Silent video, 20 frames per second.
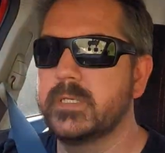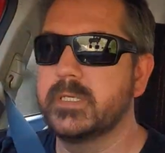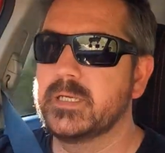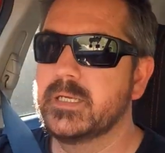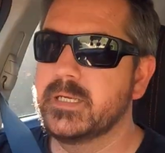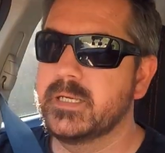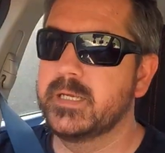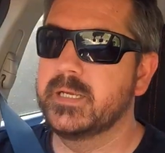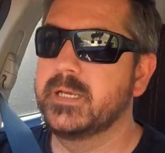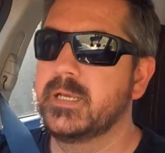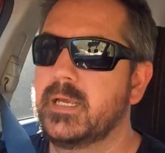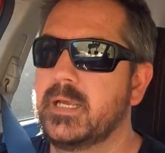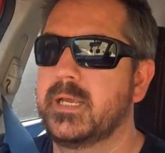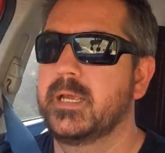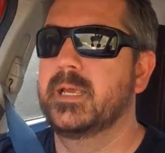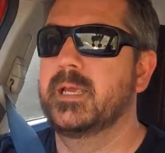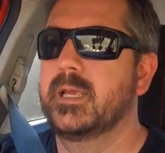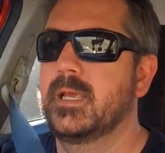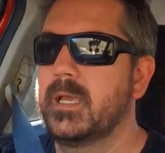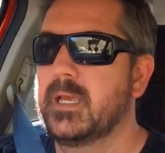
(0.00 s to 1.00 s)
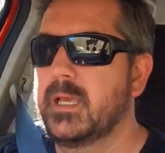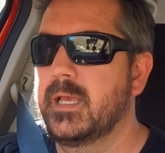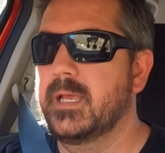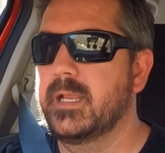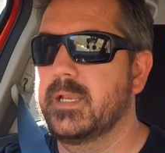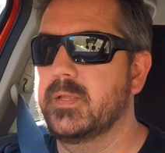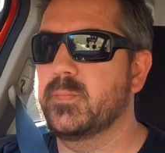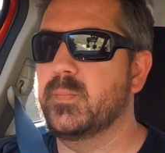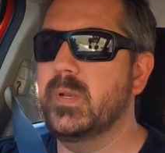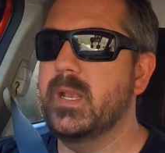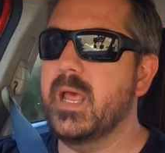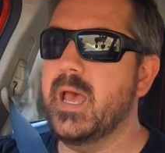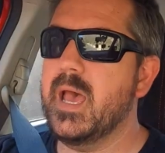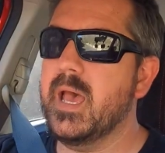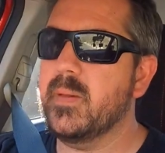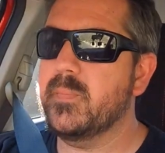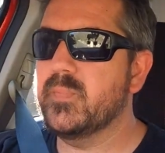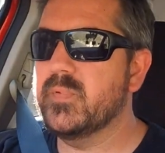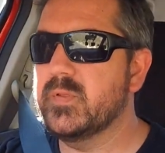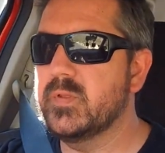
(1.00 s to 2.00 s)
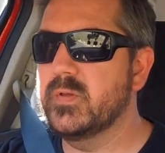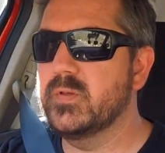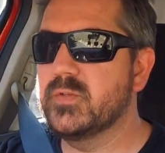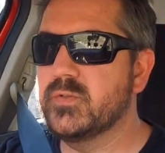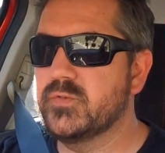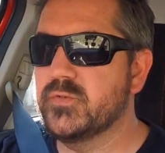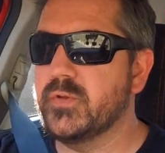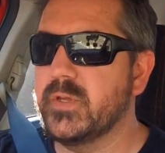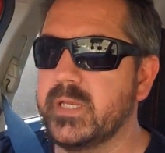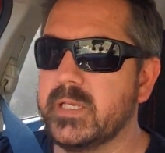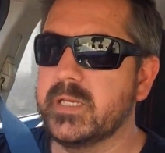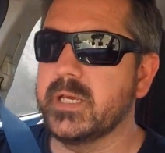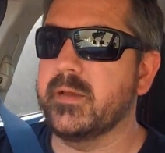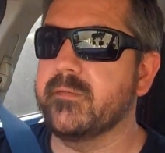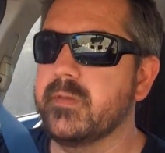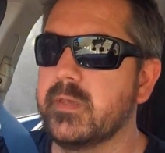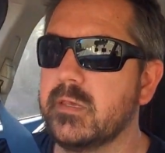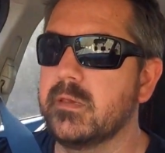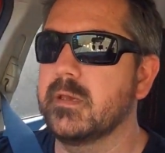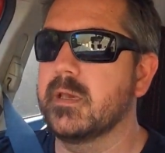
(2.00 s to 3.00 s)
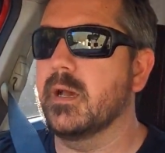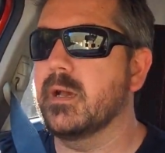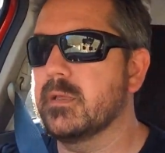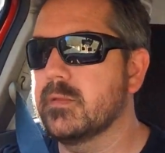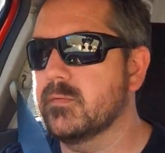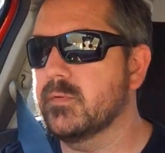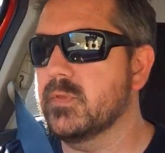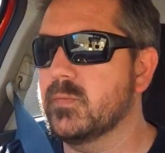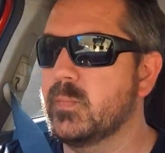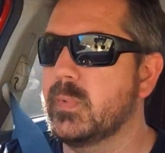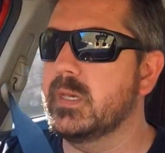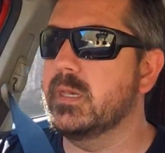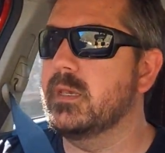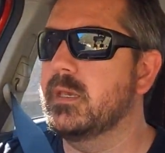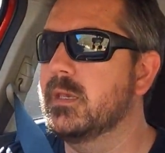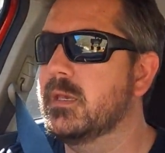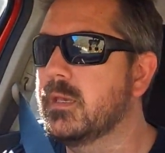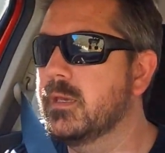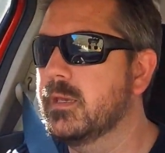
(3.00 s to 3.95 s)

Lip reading: It's been an absolute treat having you guys with me,